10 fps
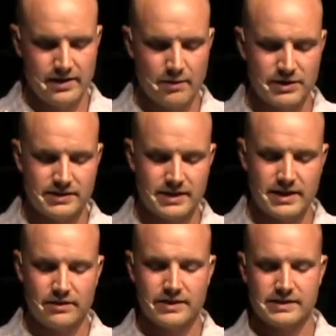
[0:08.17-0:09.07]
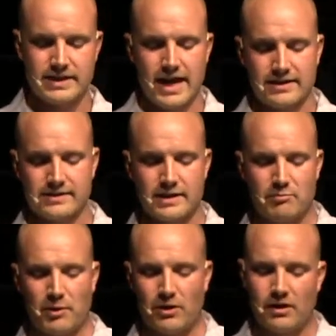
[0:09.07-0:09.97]
And we see here in this text
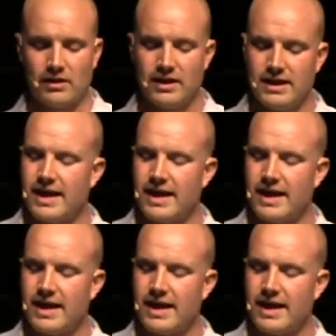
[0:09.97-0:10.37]
that Paul